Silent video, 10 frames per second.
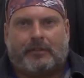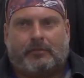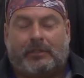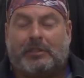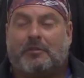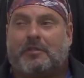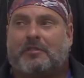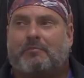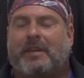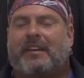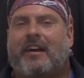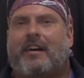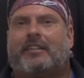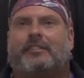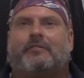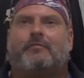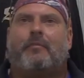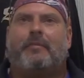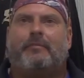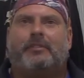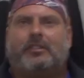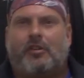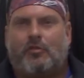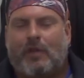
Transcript: But it was this big uh, old